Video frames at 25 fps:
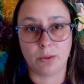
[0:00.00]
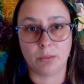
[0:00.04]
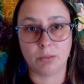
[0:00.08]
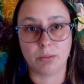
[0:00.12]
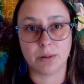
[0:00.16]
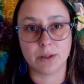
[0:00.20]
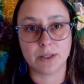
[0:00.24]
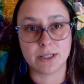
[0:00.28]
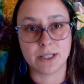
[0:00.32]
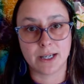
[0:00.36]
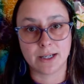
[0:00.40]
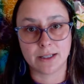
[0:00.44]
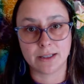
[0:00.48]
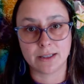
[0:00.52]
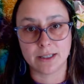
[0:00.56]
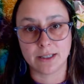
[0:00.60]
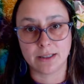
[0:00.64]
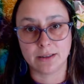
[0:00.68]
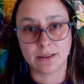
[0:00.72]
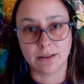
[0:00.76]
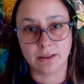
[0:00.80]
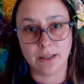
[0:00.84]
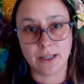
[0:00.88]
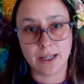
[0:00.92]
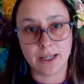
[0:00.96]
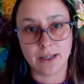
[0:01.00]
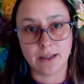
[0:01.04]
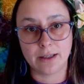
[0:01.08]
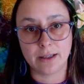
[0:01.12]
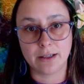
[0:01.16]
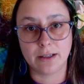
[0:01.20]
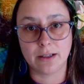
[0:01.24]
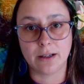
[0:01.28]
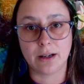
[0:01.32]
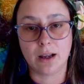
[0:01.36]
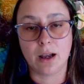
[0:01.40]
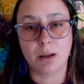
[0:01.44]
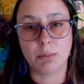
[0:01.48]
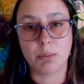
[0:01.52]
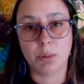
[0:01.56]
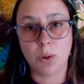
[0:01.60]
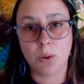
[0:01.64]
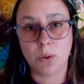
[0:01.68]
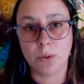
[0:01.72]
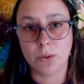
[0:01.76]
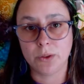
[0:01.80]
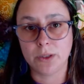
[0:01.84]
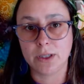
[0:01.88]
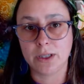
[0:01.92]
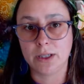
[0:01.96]
protecting the land and
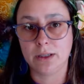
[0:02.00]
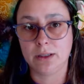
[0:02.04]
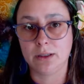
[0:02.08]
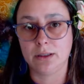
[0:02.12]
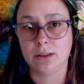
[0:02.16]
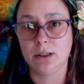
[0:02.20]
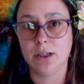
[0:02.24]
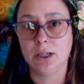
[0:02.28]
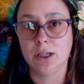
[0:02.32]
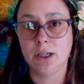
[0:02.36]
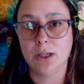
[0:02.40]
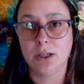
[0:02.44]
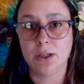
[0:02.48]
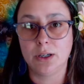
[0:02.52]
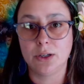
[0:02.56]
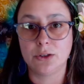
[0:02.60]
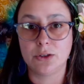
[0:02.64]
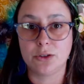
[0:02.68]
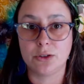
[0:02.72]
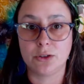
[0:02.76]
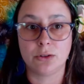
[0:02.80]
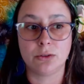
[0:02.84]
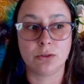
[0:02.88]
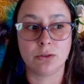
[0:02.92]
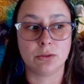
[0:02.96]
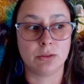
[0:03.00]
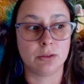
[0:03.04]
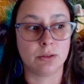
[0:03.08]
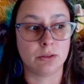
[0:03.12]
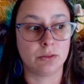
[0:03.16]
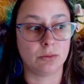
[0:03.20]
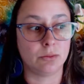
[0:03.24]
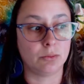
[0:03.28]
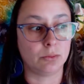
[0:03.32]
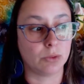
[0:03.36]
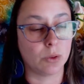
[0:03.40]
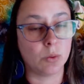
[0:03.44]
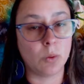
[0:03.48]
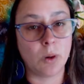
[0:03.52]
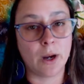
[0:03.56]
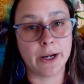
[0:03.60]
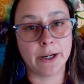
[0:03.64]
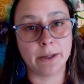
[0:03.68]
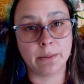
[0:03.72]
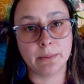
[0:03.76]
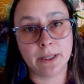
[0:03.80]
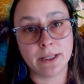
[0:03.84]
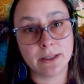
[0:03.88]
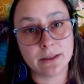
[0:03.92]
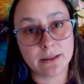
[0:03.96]
upholding certain
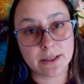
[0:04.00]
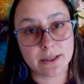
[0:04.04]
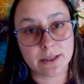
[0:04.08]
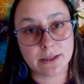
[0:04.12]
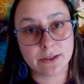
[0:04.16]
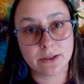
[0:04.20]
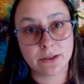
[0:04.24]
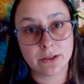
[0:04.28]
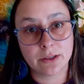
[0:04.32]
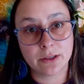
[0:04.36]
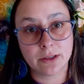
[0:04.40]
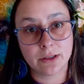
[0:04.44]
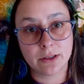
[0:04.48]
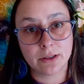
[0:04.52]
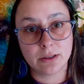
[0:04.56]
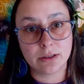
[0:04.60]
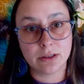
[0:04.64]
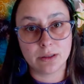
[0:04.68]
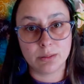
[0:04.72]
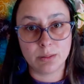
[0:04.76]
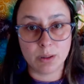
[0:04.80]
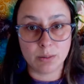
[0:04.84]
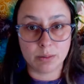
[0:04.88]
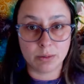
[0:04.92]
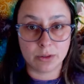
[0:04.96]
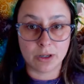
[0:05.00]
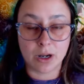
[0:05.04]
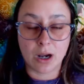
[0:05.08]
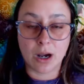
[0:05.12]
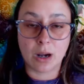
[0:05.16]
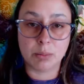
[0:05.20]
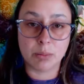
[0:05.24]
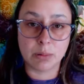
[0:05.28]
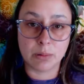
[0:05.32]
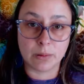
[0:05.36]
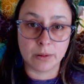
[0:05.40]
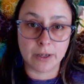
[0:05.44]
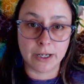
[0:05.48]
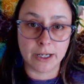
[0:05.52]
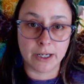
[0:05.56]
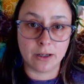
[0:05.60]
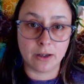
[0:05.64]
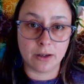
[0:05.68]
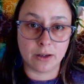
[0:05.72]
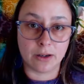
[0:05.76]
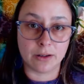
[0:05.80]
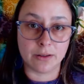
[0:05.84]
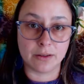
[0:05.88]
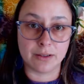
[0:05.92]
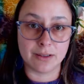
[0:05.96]
requirements to be able to operate
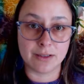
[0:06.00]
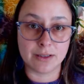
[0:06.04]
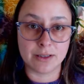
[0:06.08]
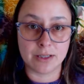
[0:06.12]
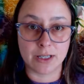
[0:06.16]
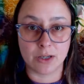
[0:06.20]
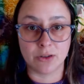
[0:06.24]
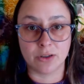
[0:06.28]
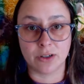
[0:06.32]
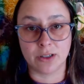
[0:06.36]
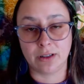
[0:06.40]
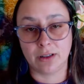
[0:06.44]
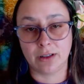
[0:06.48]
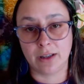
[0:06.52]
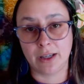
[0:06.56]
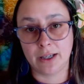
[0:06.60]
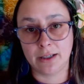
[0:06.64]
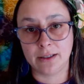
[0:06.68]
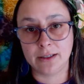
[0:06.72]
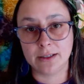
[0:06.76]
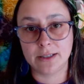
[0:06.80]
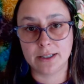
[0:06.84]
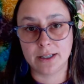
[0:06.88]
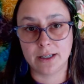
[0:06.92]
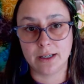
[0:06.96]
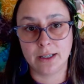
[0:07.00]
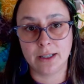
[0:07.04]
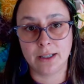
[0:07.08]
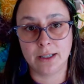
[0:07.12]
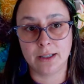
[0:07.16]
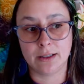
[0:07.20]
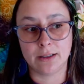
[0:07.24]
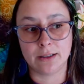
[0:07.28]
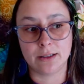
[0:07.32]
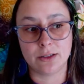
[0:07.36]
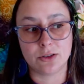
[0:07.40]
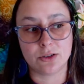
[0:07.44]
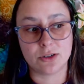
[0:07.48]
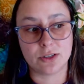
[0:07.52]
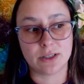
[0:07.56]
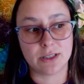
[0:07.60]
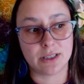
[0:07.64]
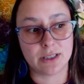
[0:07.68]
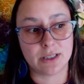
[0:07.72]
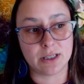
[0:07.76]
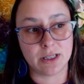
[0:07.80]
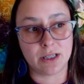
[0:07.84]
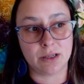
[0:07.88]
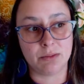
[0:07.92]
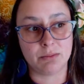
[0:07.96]
on this sacred land. And it just
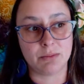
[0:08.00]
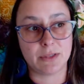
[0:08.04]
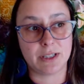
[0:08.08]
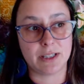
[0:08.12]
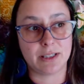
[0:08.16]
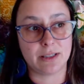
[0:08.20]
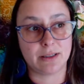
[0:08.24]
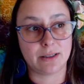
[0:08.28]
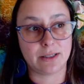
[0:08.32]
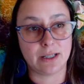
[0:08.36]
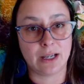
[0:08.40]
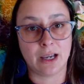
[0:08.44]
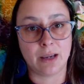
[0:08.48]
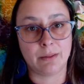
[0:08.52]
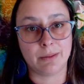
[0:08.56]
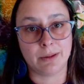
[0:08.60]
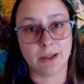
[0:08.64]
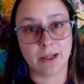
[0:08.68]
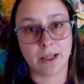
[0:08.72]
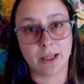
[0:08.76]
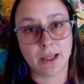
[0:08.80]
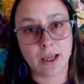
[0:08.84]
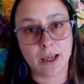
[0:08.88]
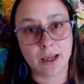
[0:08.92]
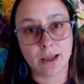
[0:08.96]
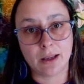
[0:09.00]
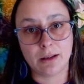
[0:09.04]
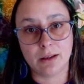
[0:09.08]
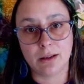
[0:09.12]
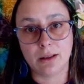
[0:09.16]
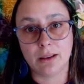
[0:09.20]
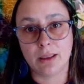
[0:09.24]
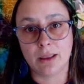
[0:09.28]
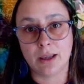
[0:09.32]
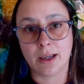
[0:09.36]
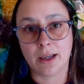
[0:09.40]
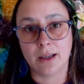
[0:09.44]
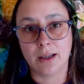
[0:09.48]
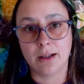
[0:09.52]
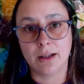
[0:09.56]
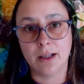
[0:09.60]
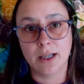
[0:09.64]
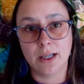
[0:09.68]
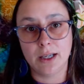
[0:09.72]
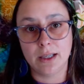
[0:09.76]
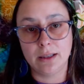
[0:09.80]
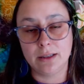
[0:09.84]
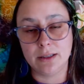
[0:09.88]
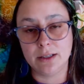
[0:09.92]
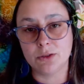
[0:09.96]
seems time and again that
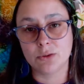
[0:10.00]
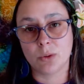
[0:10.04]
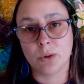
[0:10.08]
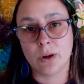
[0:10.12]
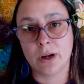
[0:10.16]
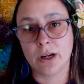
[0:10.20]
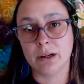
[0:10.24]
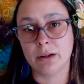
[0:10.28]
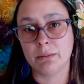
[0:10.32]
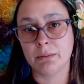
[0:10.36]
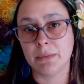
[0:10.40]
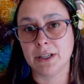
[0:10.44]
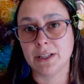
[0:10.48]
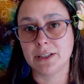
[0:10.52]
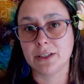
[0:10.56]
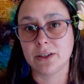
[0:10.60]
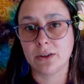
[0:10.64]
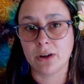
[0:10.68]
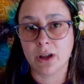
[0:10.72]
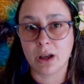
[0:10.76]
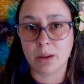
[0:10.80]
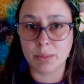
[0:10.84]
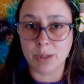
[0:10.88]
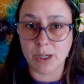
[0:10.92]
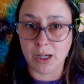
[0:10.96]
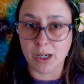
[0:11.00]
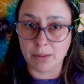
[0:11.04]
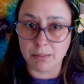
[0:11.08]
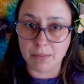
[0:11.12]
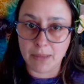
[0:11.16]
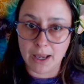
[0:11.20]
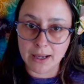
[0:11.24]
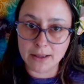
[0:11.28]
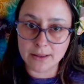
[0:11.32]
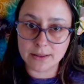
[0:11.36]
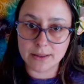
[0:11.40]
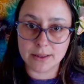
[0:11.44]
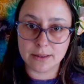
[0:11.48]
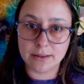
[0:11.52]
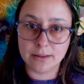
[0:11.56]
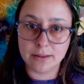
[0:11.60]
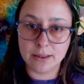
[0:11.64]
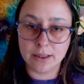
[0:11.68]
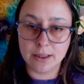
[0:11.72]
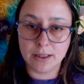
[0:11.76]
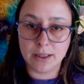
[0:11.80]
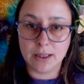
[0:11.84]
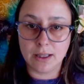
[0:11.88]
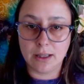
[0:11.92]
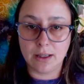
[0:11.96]
these requirements are not being met.
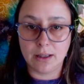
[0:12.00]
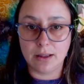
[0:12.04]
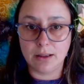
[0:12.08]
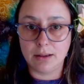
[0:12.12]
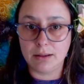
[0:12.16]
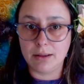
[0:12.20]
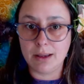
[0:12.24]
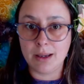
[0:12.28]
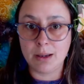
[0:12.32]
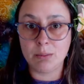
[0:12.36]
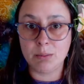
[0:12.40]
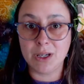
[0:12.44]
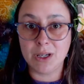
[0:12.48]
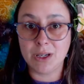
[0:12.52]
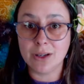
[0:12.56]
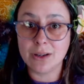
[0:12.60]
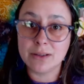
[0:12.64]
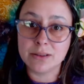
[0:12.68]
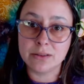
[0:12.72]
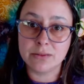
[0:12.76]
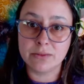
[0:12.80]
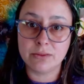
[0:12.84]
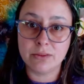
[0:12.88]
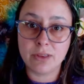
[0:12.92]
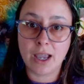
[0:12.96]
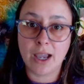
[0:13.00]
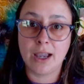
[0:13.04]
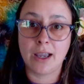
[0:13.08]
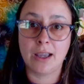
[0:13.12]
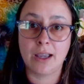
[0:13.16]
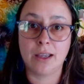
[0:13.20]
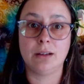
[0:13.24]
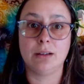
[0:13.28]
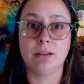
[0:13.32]
And because of that,